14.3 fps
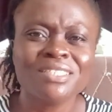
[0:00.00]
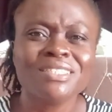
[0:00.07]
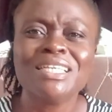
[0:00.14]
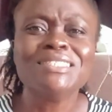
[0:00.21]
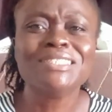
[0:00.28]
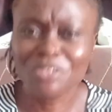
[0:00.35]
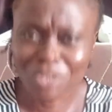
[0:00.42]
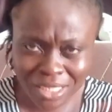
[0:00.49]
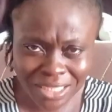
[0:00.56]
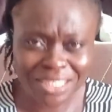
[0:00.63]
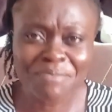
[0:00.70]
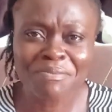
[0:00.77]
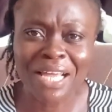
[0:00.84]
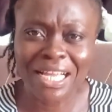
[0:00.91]
they just
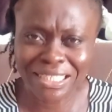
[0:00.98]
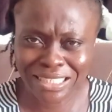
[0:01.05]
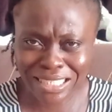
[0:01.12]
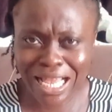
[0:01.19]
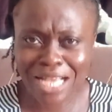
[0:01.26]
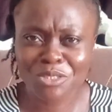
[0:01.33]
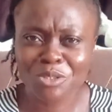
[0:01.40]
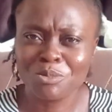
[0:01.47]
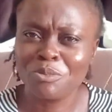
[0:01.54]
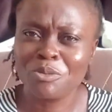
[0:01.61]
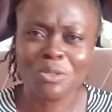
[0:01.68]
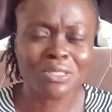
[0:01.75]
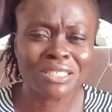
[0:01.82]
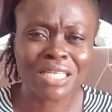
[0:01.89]
seem like snacks to me,
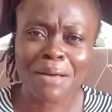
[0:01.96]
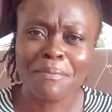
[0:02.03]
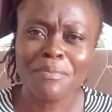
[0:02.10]
because they are